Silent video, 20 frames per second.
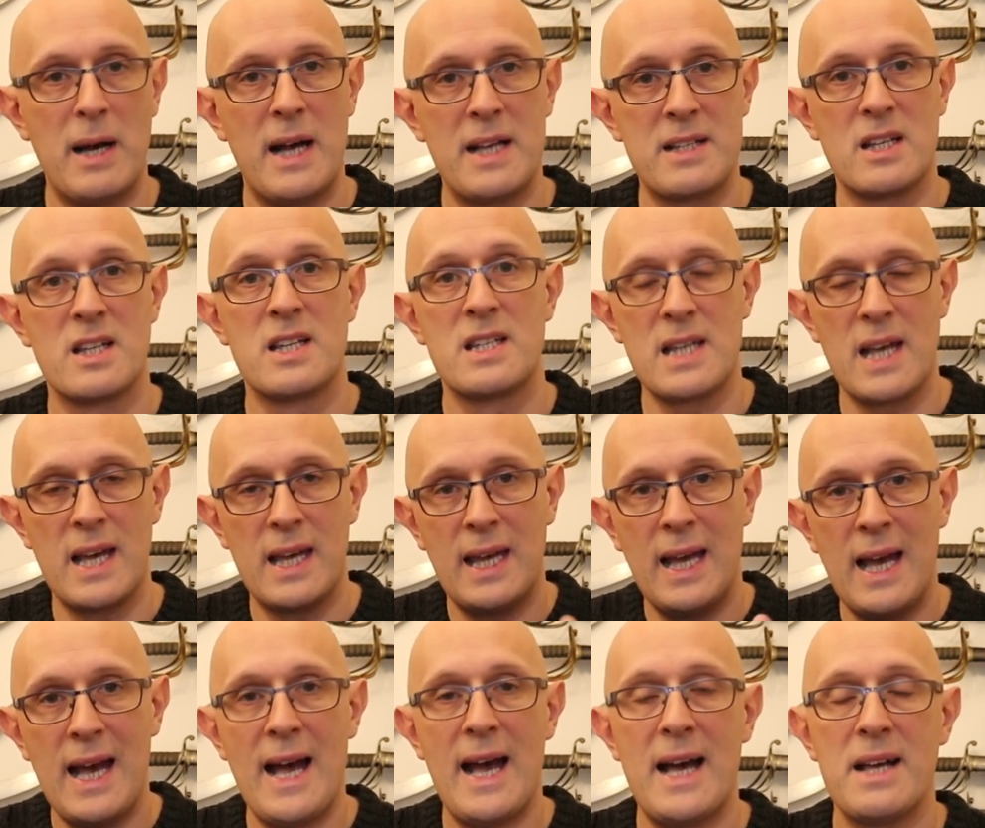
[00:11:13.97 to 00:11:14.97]
as I say,
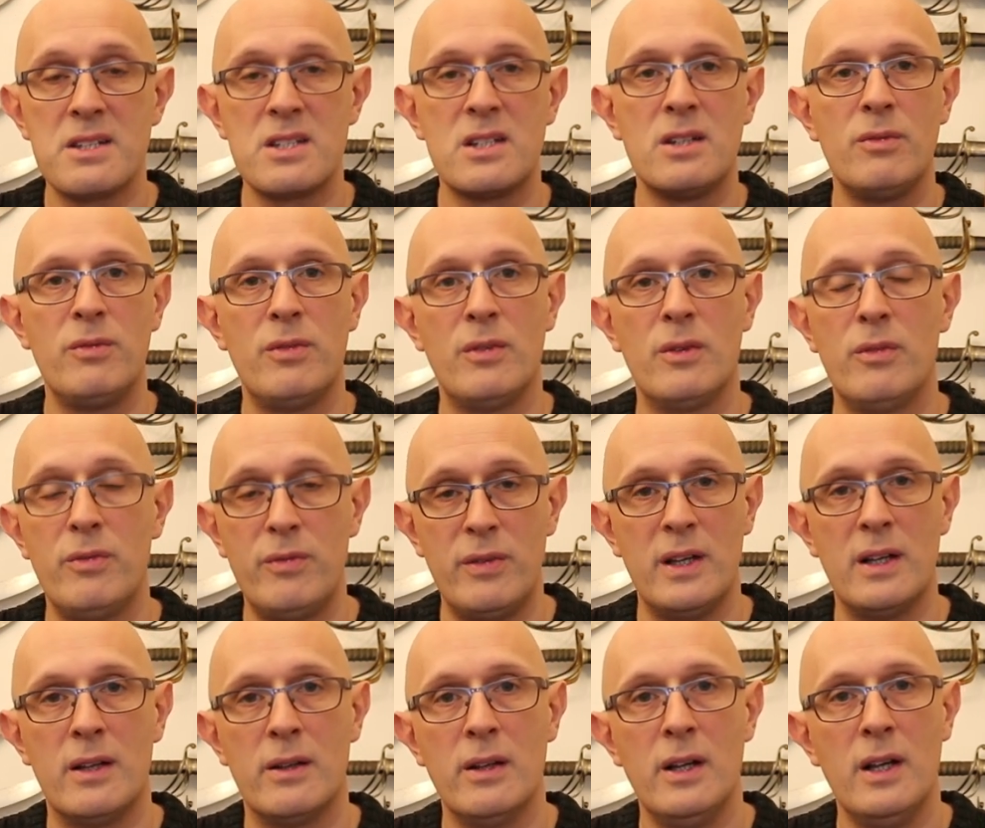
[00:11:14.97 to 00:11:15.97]
it has to
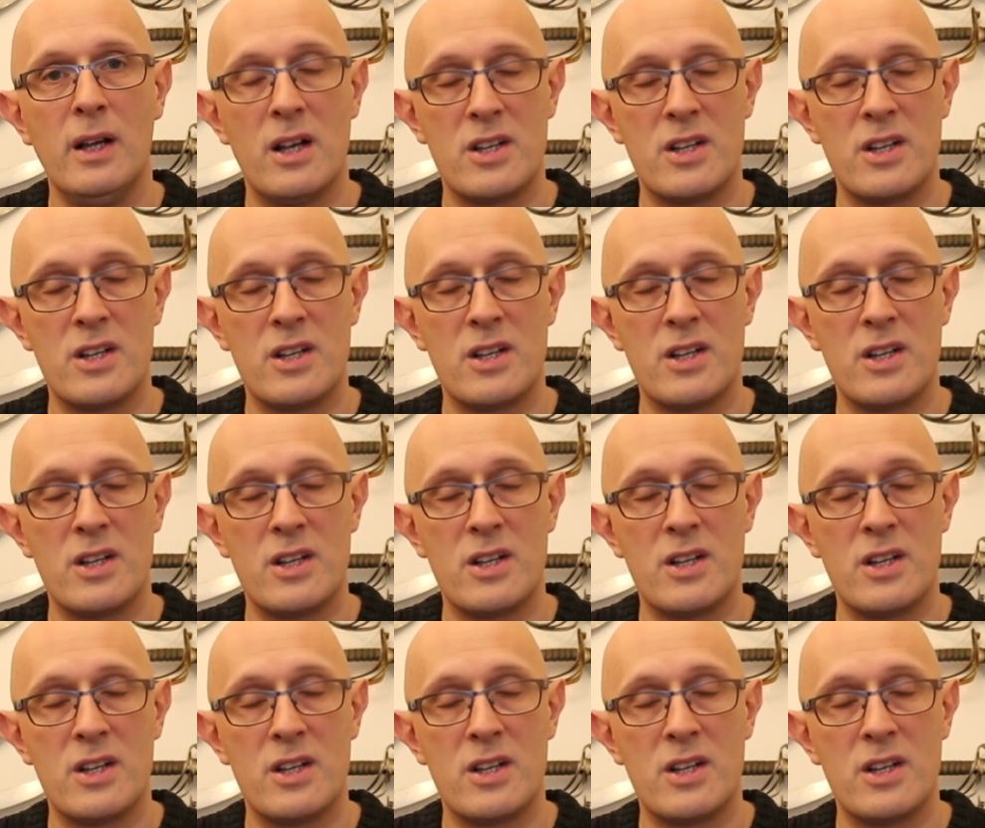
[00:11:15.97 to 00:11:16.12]
fulfill